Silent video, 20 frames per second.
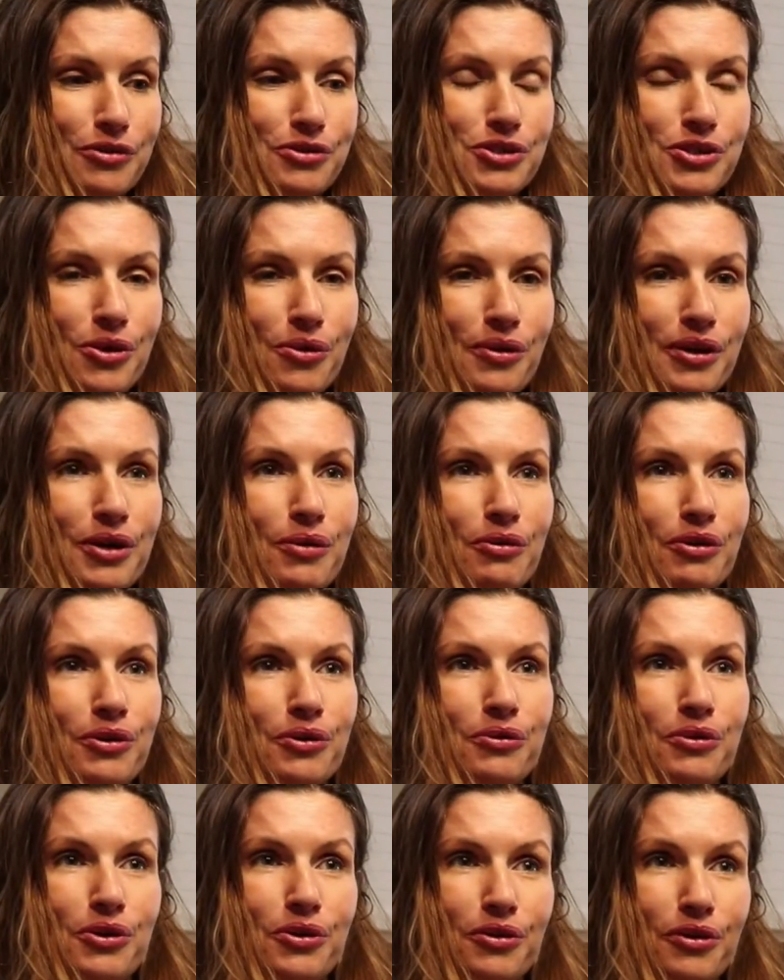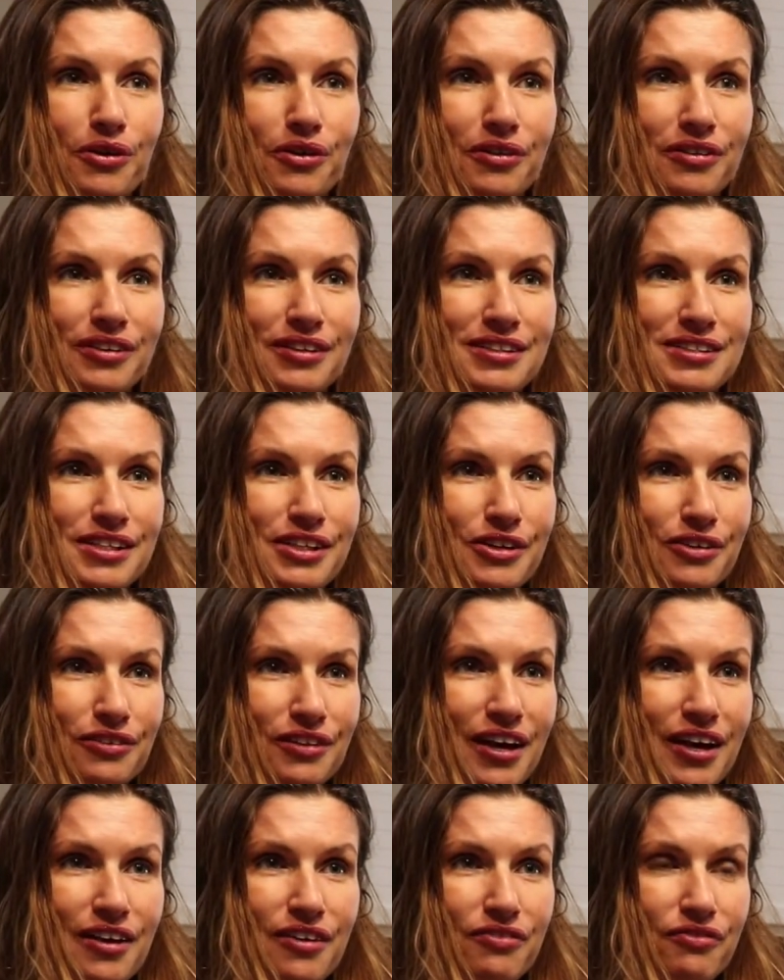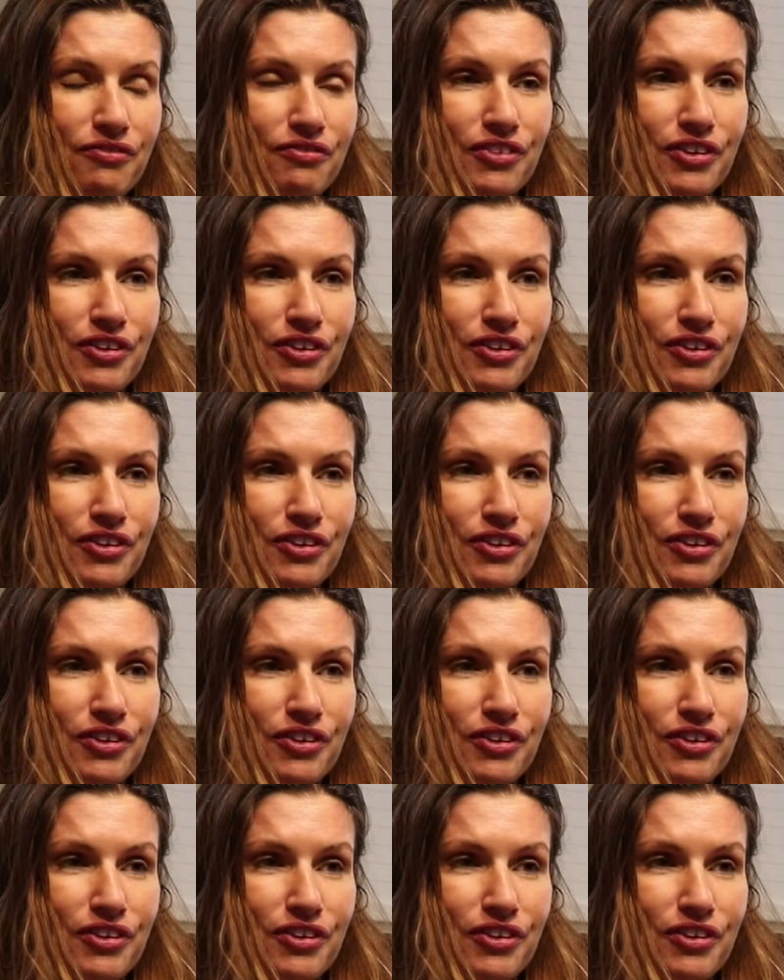so anyone who is in your life,